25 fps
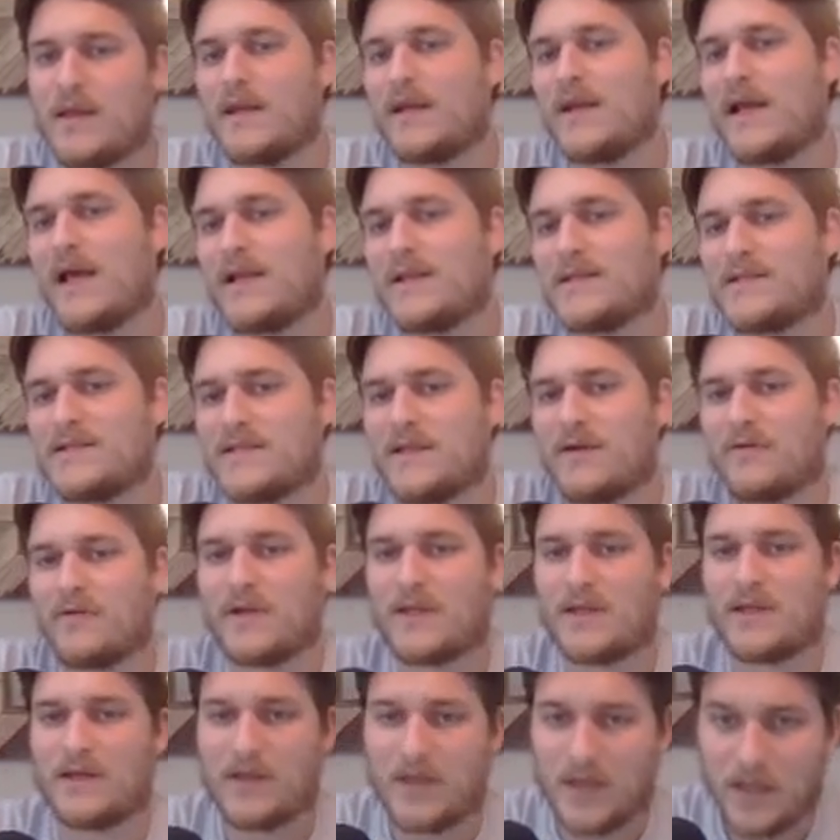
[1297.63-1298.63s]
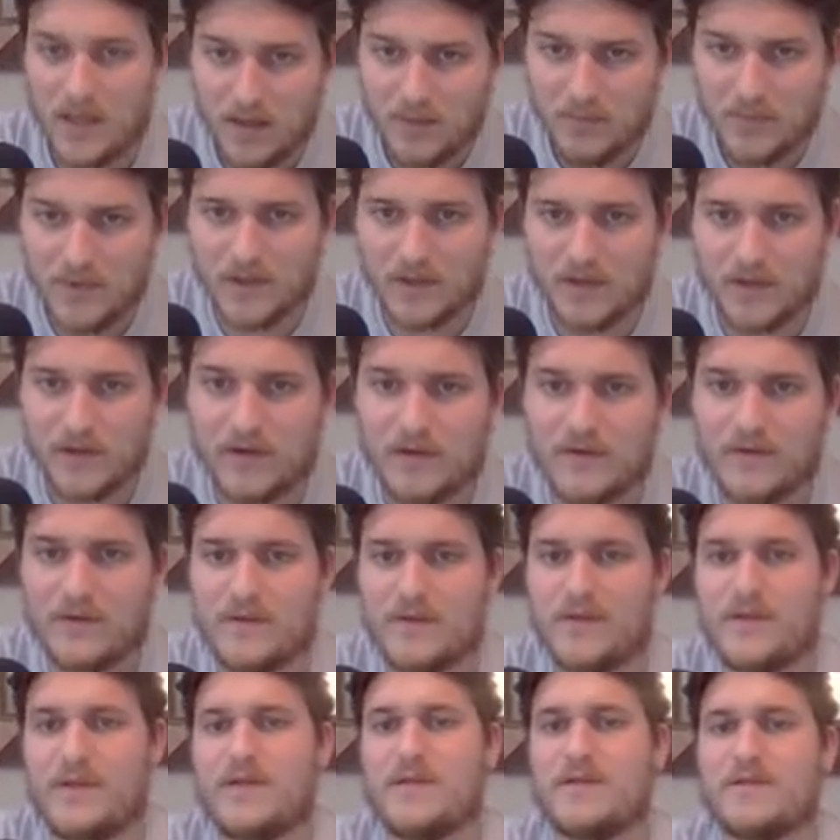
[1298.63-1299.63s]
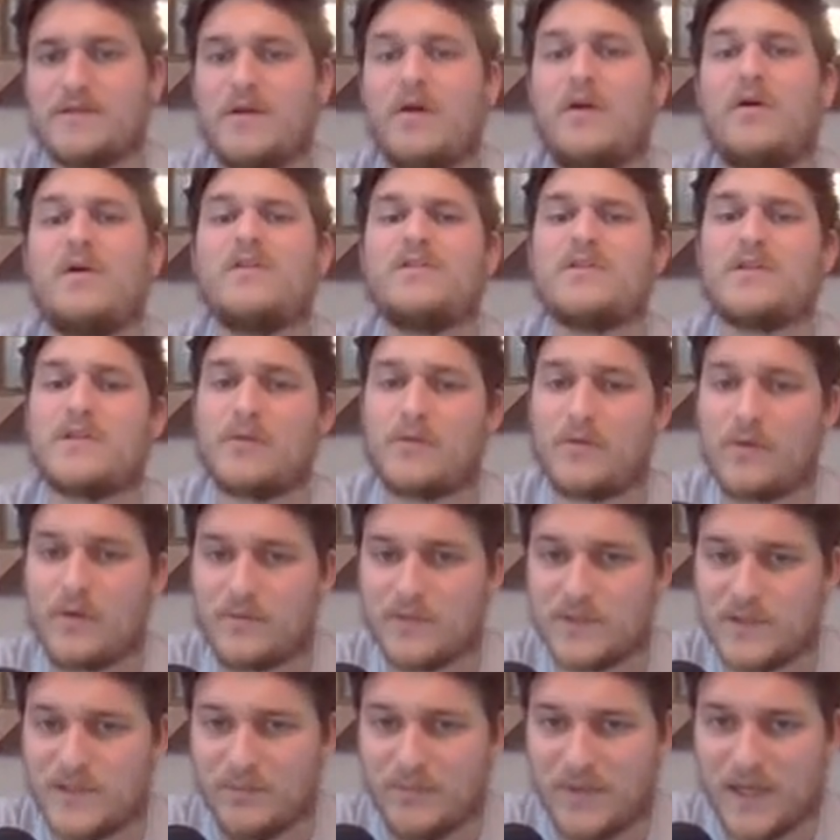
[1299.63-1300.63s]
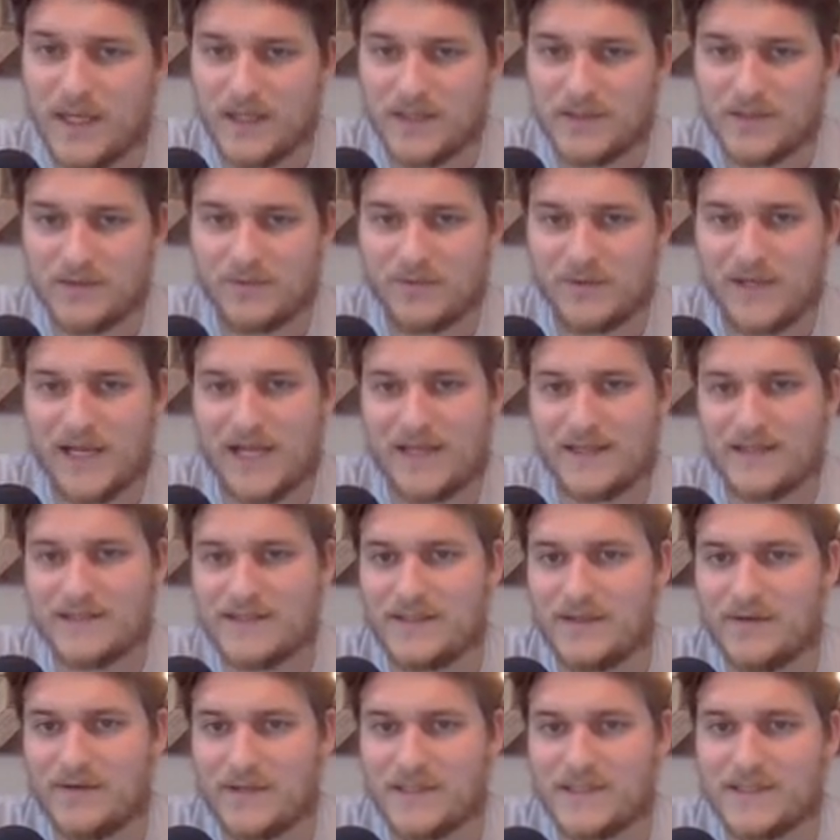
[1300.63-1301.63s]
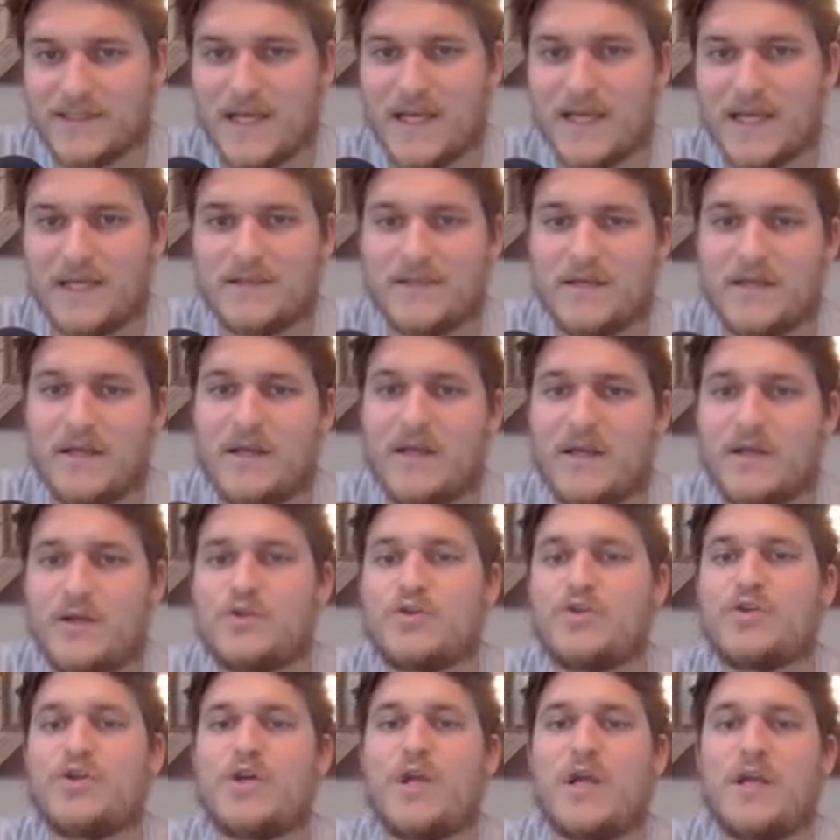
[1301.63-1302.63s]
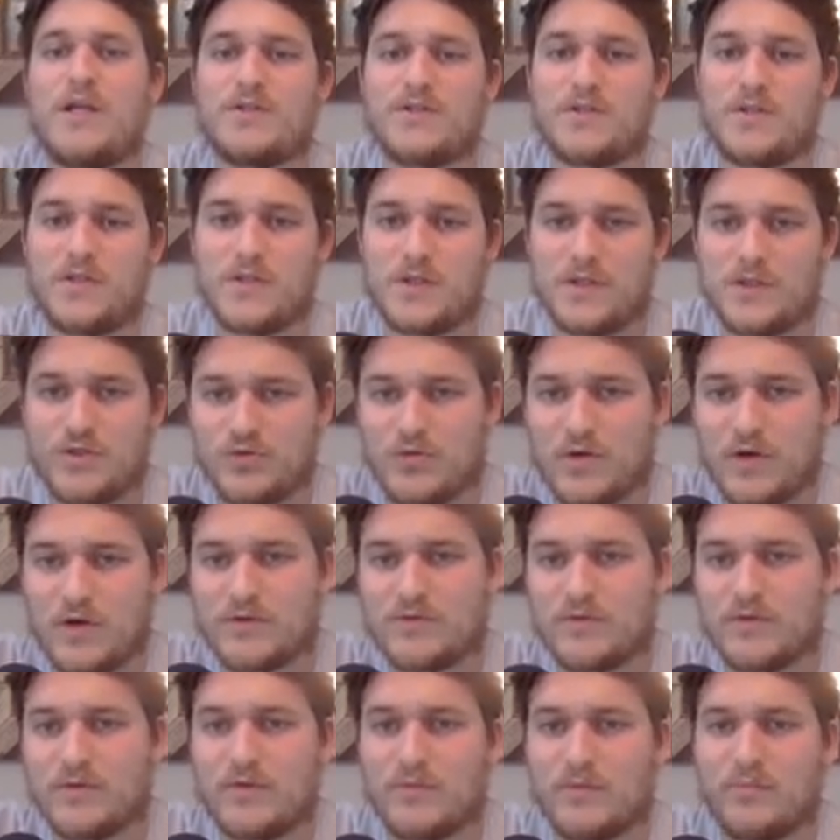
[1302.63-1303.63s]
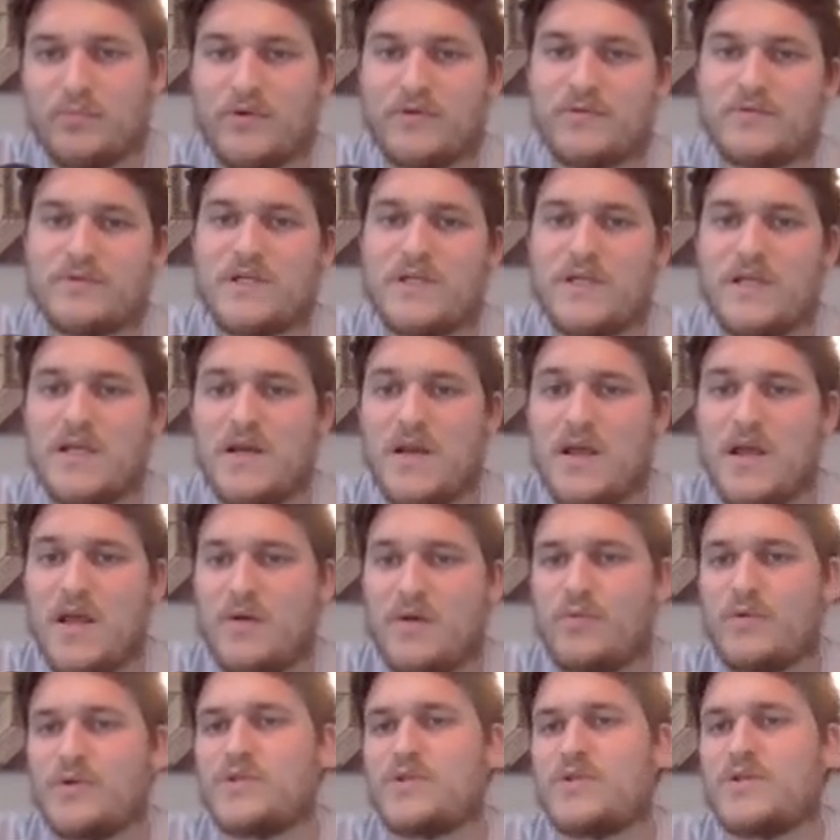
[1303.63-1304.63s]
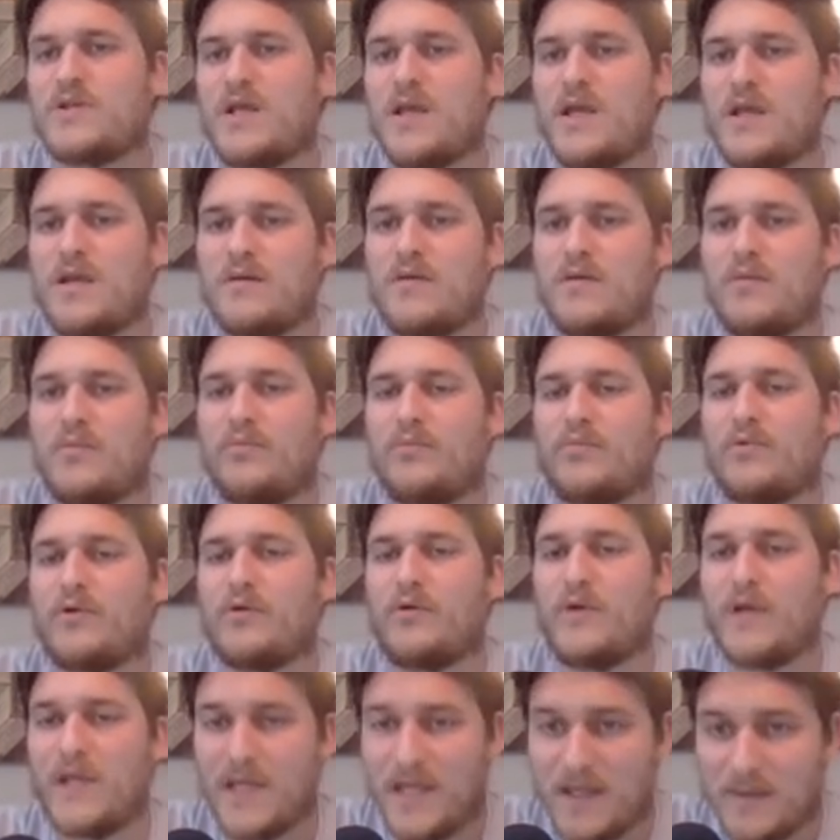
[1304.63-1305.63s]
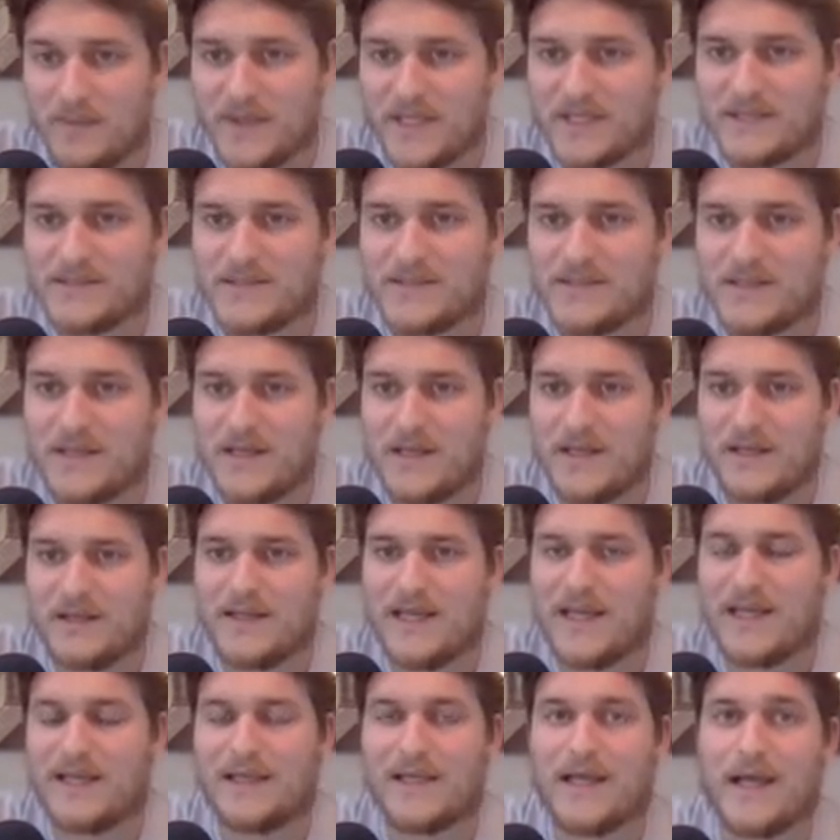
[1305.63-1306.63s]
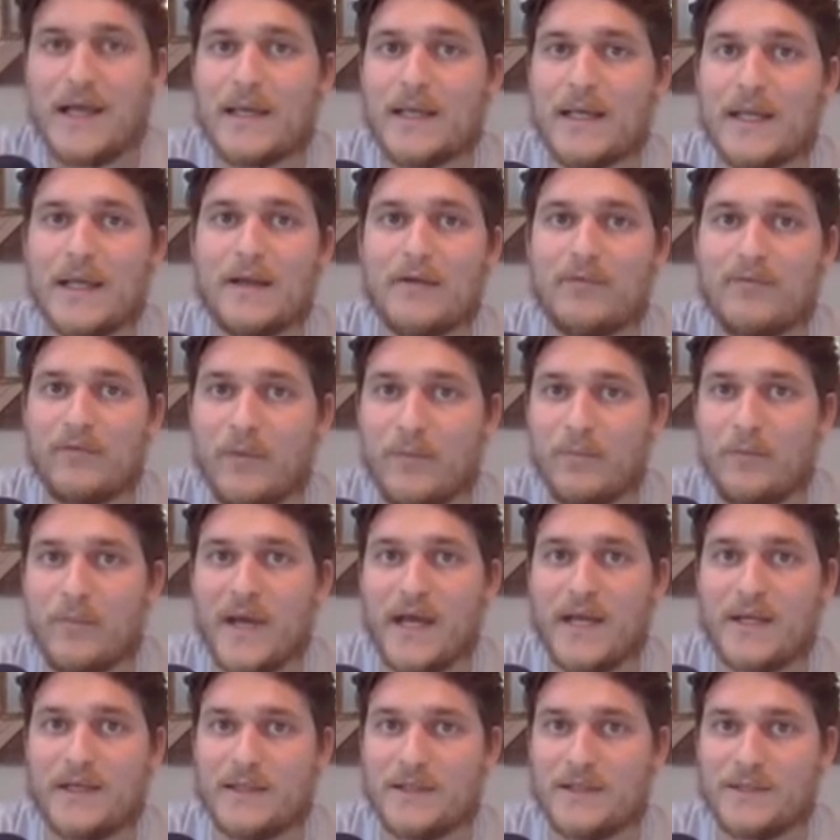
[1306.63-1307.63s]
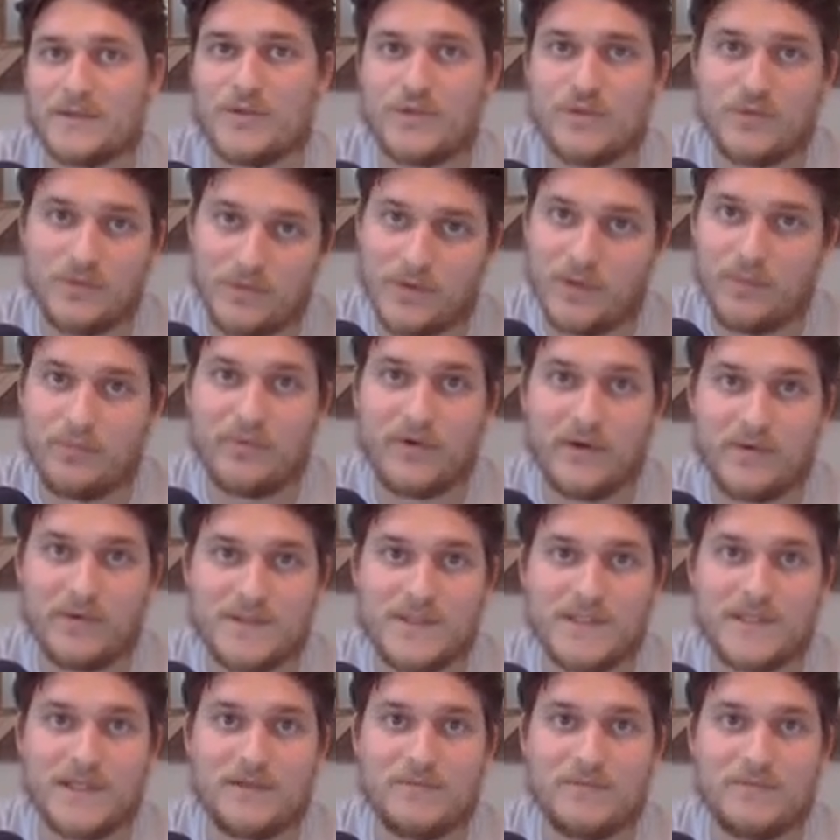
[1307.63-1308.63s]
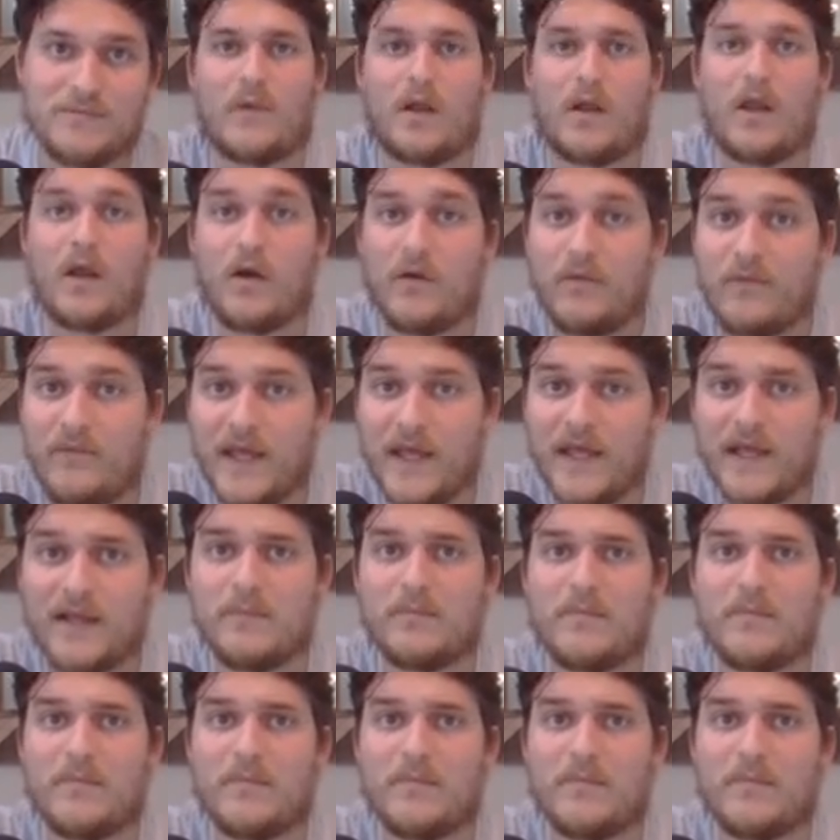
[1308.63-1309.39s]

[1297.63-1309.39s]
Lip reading: An allosteric inhibitor is also going to bind to an allosteric site, change the structure of the protein, which then prohibits that ligand from binding to the protein. Covalent